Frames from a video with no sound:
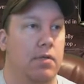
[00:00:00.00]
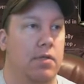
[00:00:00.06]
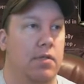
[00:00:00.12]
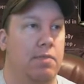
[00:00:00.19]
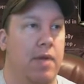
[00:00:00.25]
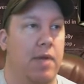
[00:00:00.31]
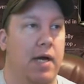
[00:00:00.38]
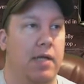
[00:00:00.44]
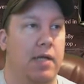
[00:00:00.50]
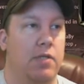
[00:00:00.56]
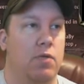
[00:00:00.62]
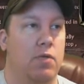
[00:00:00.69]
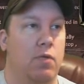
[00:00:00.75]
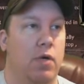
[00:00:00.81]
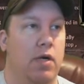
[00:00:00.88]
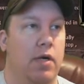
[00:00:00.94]

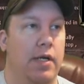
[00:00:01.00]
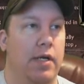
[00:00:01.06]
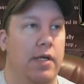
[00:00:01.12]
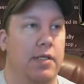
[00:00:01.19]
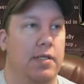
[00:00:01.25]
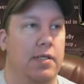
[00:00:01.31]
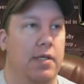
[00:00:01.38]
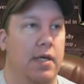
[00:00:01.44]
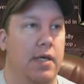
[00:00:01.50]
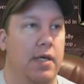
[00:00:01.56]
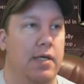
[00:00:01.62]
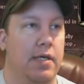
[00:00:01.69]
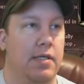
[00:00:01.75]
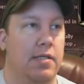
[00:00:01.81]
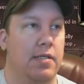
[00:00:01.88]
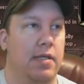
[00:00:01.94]
spots where it
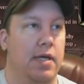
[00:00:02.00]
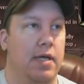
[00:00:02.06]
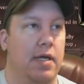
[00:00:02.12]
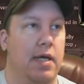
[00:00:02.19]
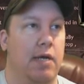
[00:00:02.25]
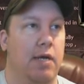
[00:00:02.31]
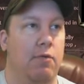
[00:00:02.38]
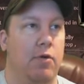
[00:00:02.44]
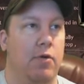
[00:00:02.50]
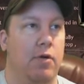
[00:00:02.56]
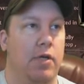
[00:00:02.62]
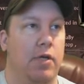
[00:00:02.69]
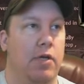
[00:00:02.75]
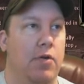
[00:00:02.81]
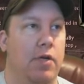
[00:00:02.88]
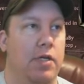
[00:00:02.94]
says that it will
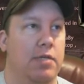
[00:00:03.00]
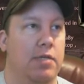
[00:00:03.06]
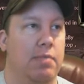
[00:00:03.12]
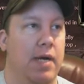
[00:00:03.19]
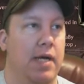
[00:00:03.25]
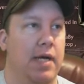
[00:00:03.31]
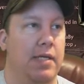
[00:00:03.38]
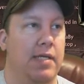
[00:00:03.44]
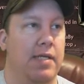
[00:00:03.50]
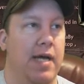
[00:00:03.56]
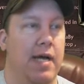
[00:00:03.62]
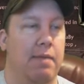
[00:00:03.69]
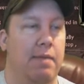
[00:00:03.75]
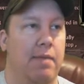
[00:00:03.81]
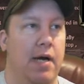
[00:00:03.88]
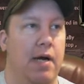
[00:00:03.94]
increase my
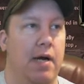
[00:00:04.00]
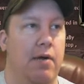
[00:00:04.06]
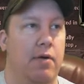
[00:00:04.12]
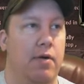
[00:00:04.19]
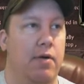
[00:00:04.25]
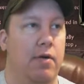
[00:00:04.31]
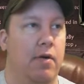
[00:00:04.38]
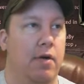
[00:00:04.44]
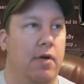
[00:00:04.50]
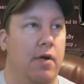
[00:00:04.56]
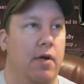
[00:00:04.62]
attack power